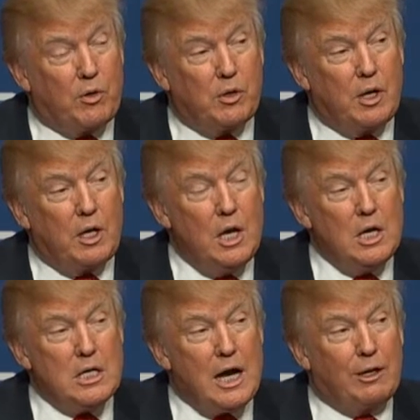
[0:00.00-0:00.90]
So
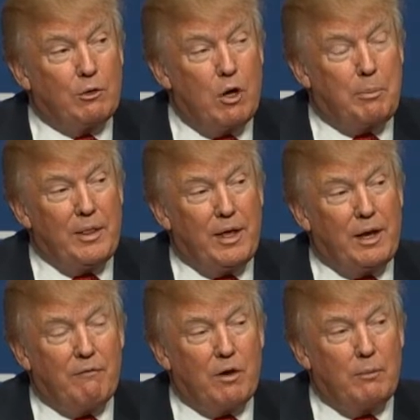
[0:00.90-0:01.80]
I grew up in that
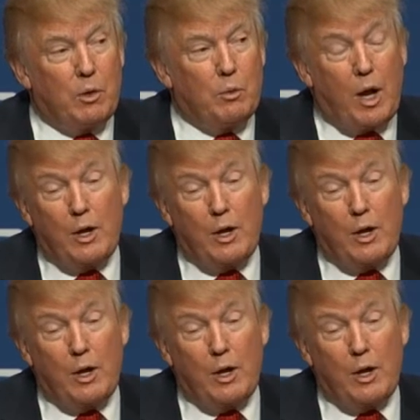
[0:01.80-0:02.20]
environment.